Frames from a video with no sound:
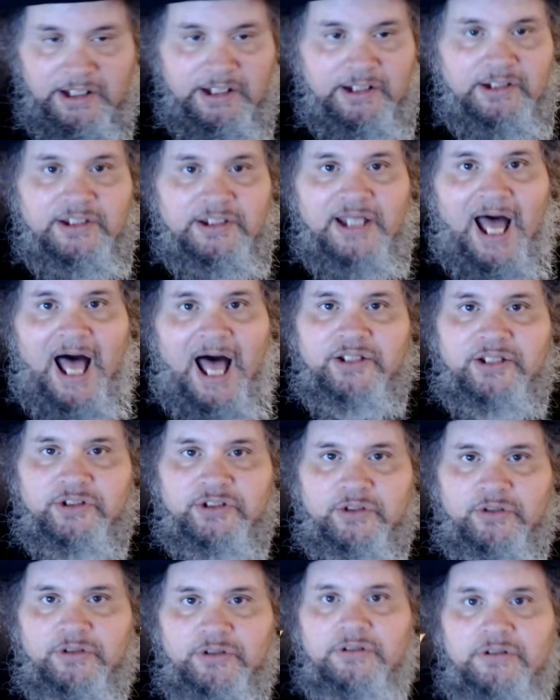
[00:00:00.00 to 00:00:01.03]

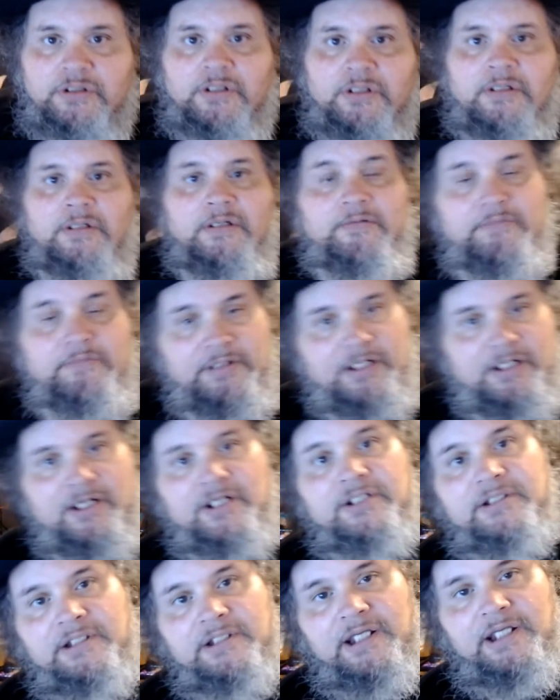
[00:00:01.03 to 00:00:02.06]
nozzle
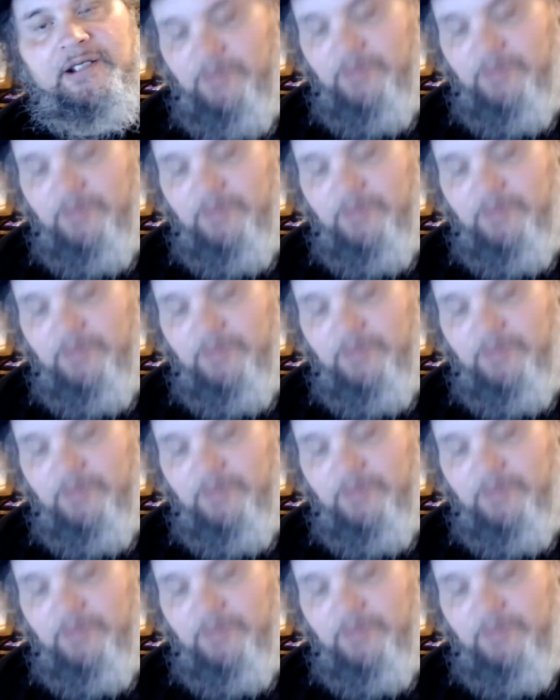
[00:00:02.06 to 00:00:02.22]
because it was